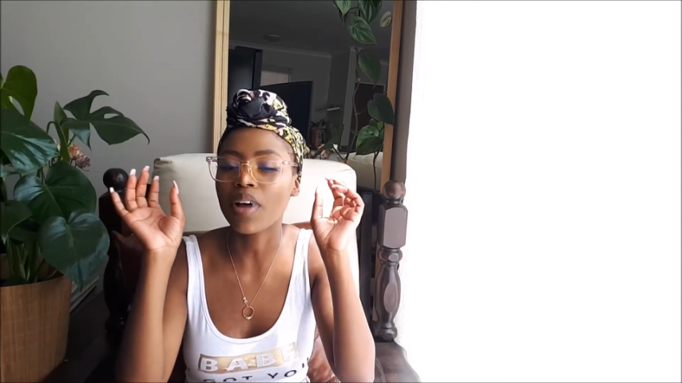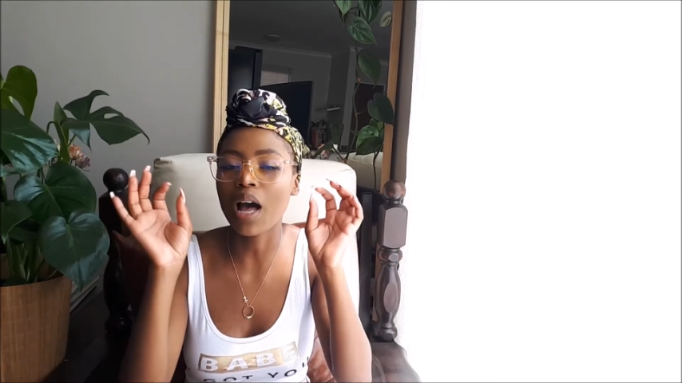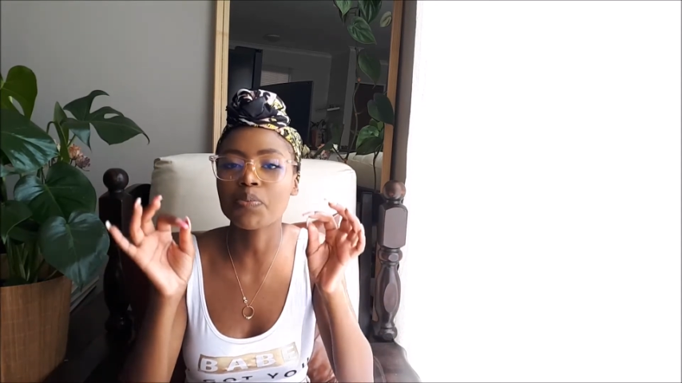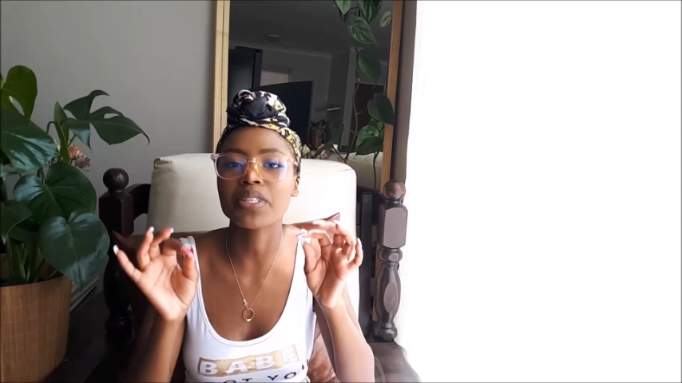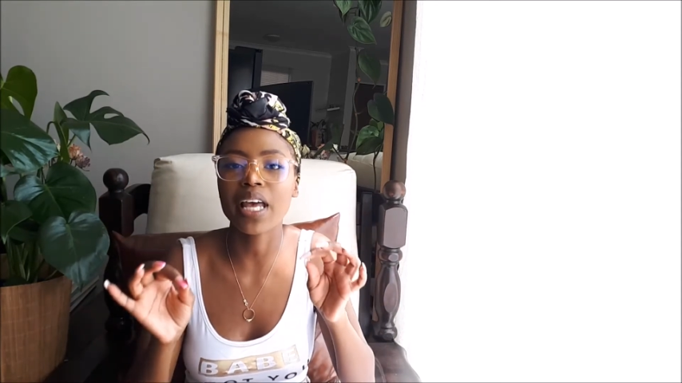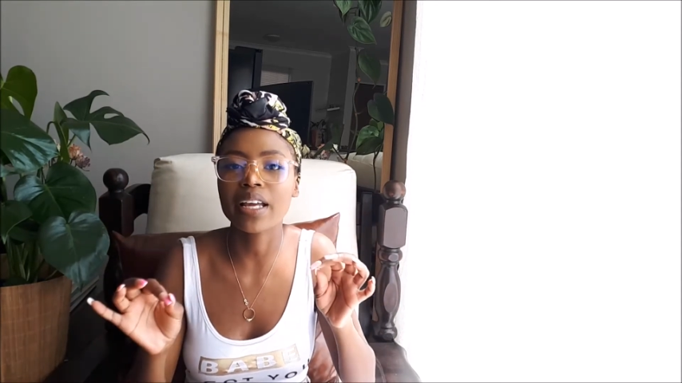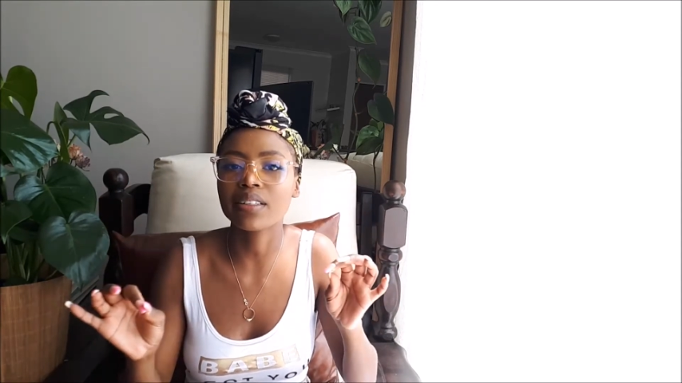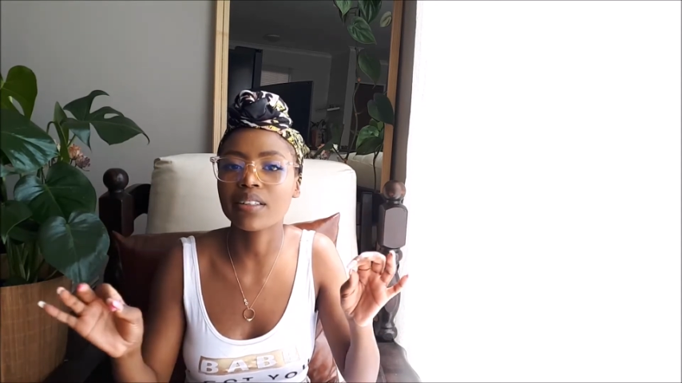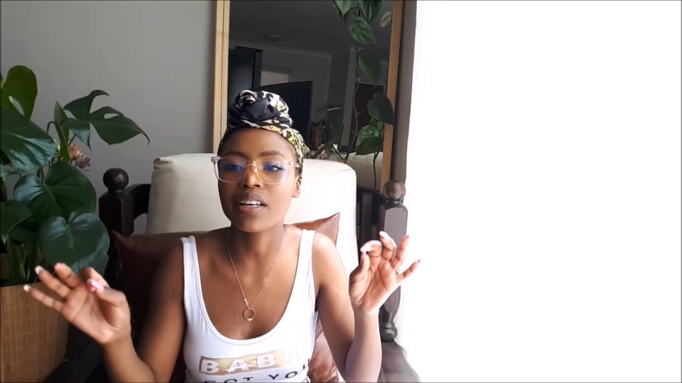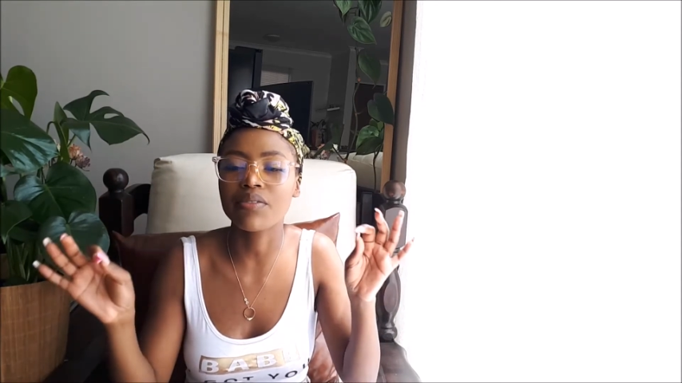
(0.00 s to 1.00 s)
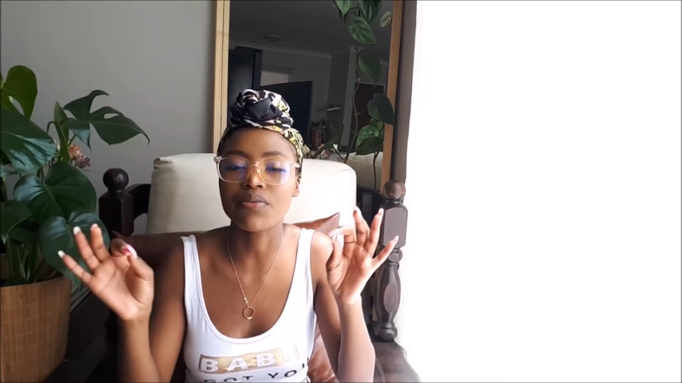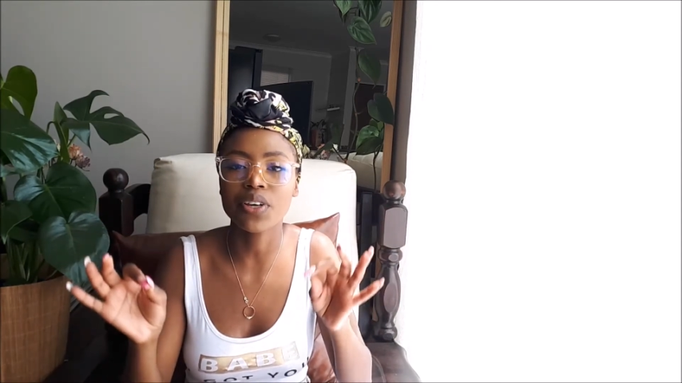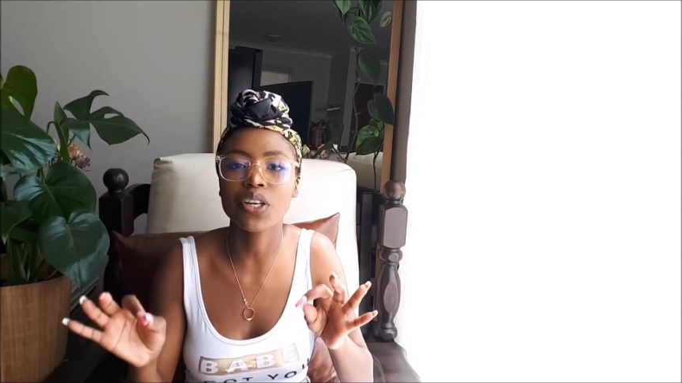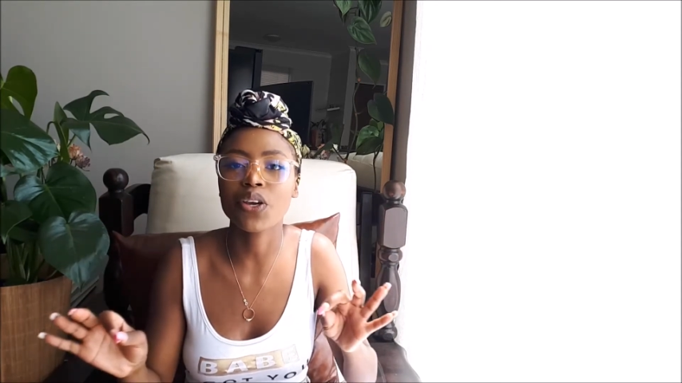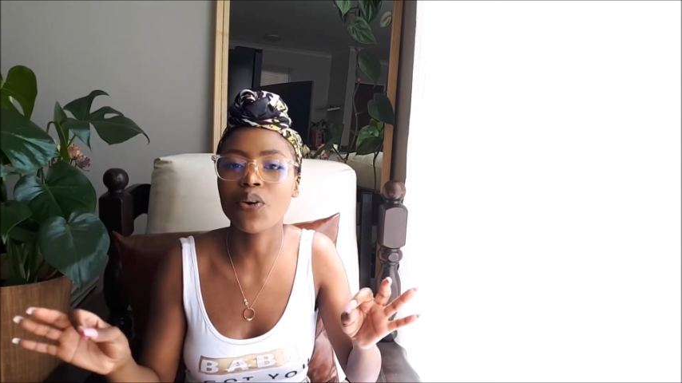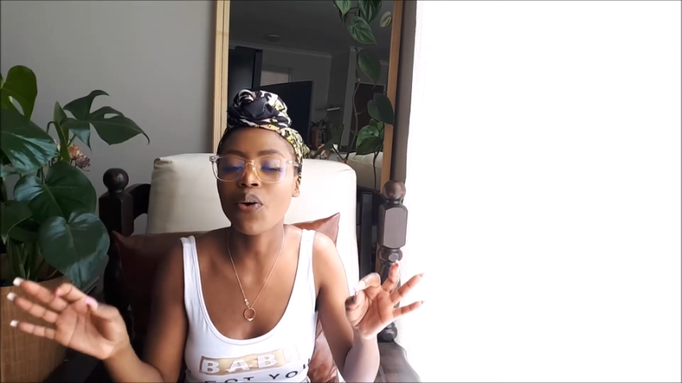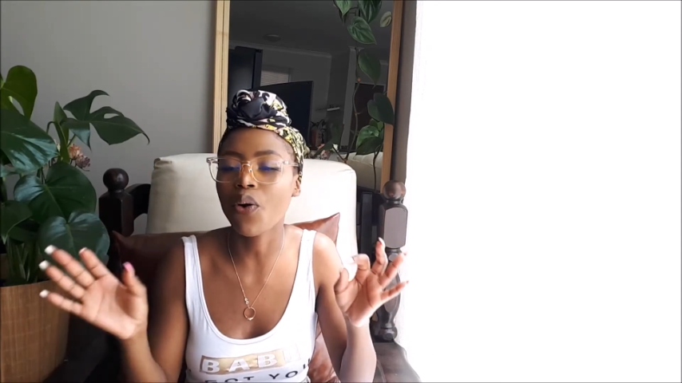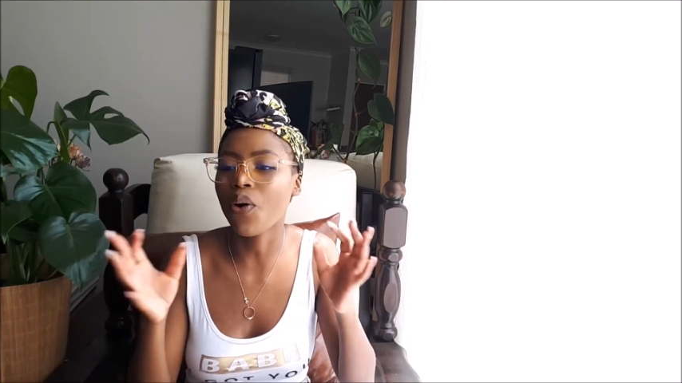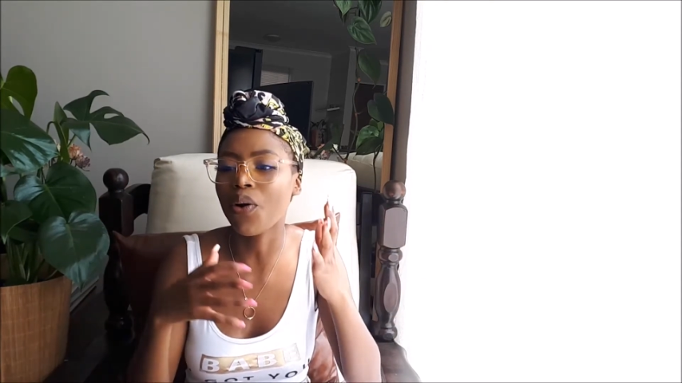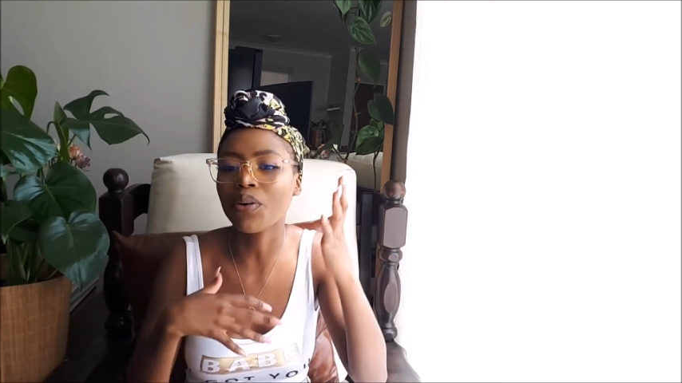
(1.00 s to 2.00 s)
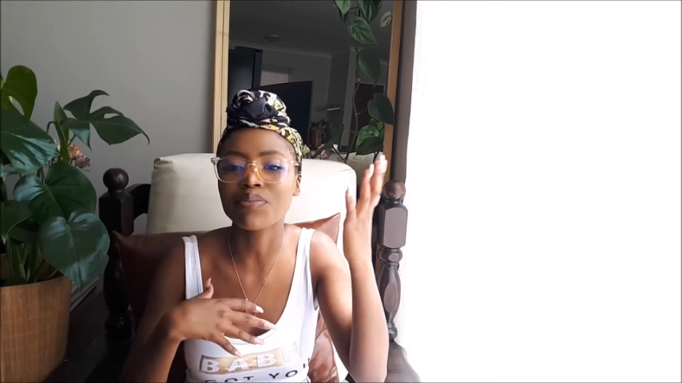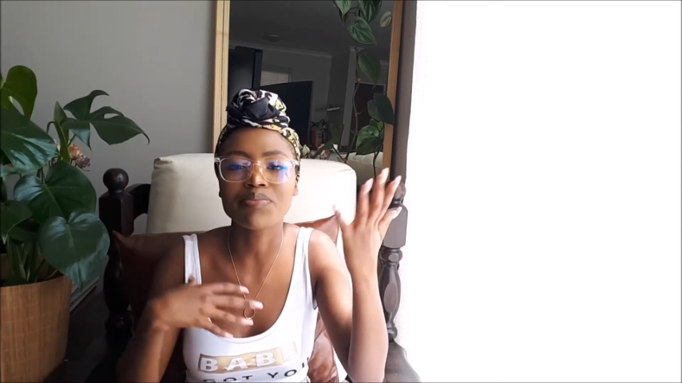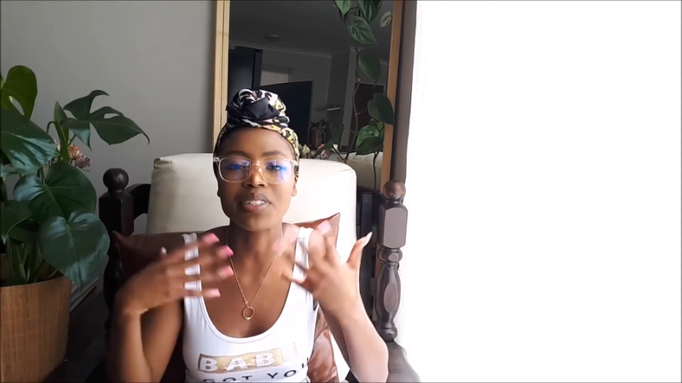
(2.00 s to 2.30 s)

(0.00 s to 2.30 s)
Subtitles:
upcycling video or